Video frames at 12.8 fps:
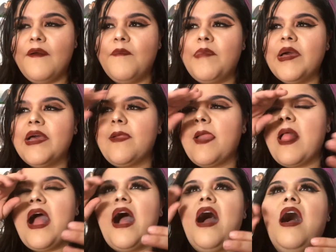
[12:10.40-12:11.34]
But
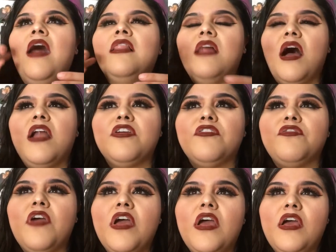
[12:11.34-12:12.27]
a lot
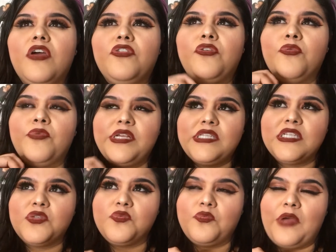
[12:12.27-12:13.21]
of the
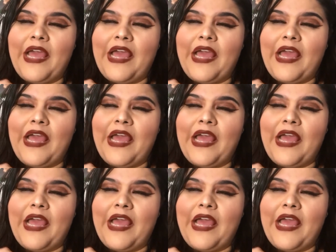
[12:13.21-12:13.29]
reasons,